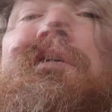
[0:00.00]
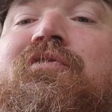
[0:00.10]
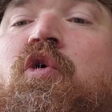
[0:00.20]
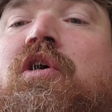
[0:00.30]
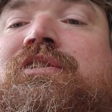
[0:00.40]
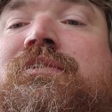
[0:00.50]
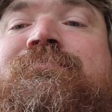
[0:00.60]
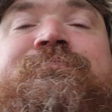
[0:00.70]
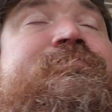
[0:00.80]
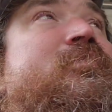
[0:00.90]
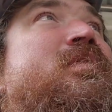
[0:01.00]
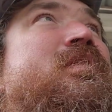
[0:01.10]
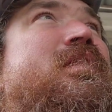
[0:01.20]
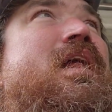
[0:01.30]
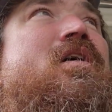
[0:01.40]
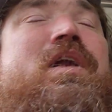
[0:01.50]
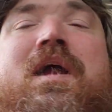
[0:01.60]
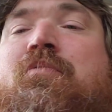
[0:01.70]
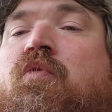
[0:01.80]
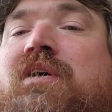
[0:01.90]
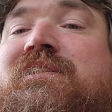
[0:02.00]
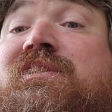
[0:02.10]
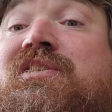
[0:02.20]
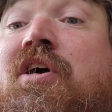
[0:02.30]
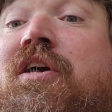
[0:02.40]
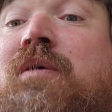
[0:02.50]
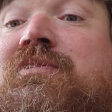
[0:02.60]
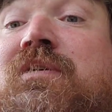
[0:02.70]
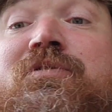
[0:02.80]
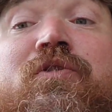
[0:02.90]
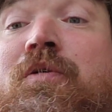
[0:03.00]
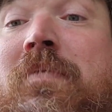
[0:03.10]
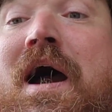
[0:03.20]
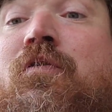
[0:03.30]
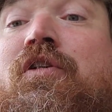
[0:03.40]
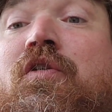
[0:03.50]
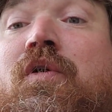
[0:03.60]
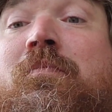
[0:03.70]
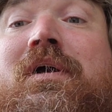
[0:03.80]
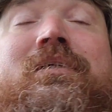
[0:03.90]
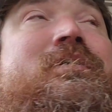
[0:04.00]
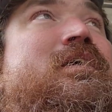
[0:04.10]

Of course, now our neighbor wants to start up some sort of power equipment.